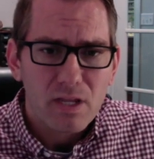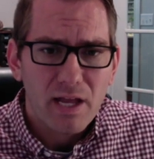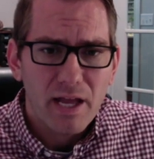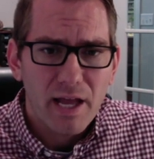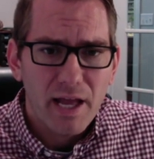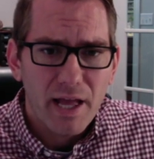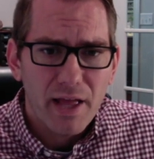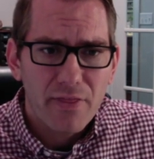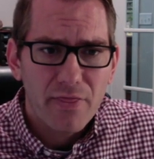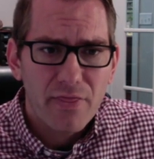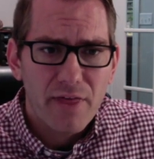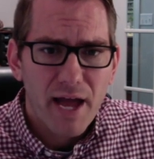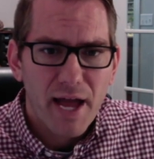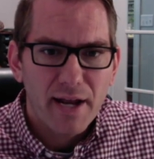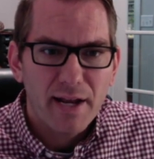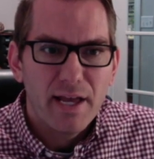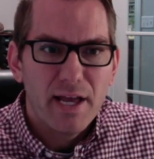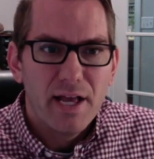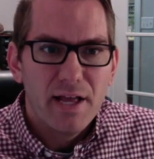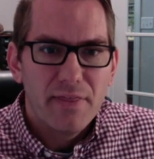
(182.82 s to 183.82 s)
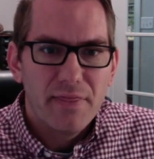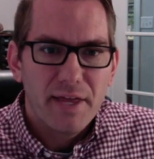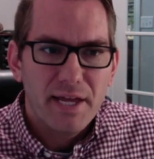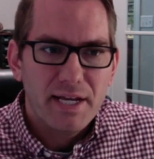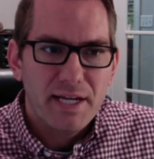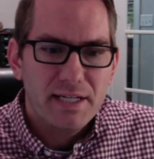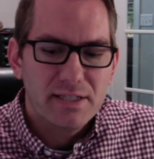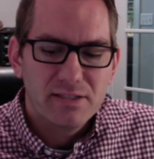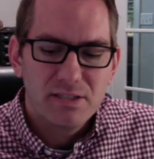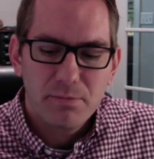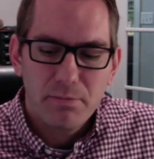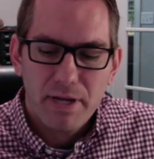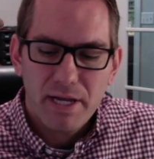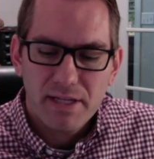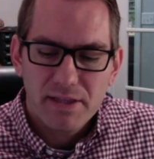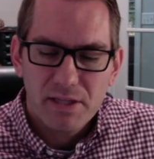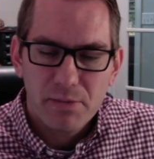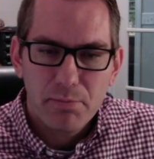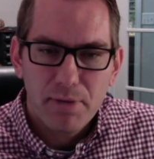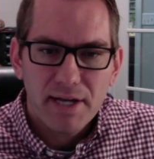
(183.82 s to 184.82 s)
and that they need to
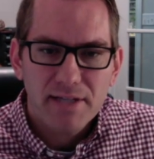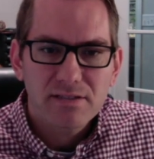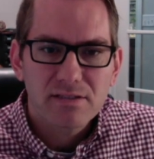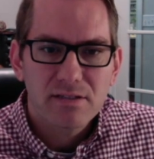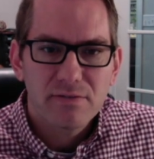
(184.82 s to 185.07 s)
make the best